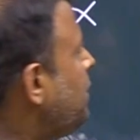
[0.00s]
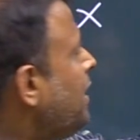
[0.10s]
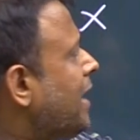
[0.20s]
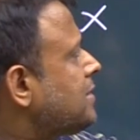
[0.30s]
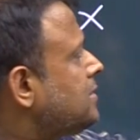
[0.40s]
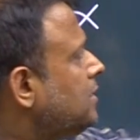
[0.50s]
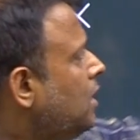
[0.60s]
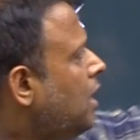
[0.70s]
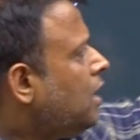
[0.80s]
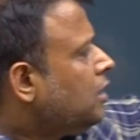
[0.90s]
px,
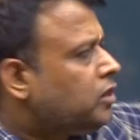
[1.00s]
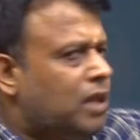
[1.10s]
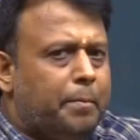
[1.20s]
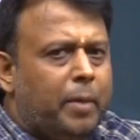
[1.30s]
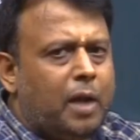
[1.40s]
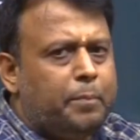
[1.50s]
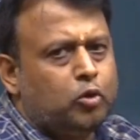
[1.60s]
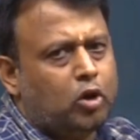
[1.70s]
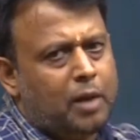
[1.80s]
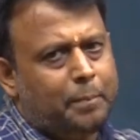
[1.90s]
number of
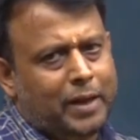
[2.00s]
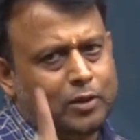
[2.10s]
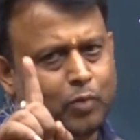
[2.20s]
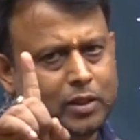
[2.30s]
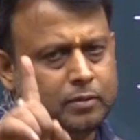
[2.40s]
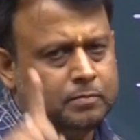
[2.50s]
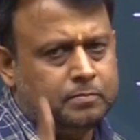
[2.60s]
nodal plane 1.